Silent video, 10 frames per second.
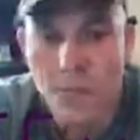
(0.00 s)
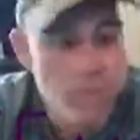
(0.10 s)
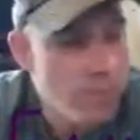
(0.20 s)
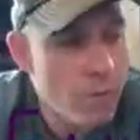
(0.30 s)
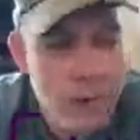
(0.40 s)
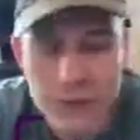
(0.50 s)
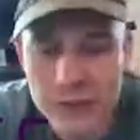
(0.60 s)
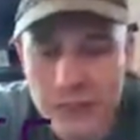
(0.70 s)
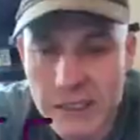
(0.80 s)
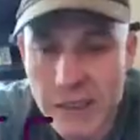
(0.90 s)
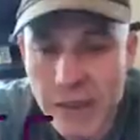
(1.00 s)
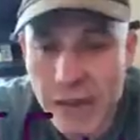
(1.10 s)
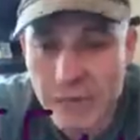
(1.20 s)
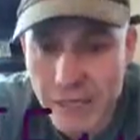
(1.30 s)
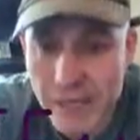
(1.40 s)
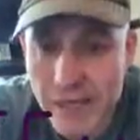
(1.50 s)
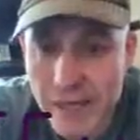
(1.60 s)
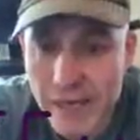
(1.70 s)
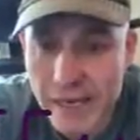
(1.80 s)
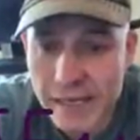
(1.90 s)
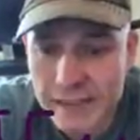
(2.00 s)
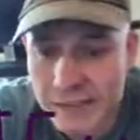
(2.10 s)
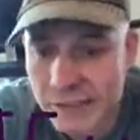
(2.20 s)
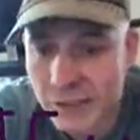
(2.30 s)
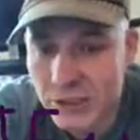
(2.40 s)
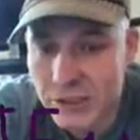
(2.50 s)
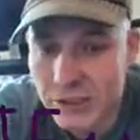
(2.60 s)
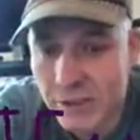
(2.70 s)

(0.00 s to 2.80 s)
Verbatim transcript: for about 35 years in Houston.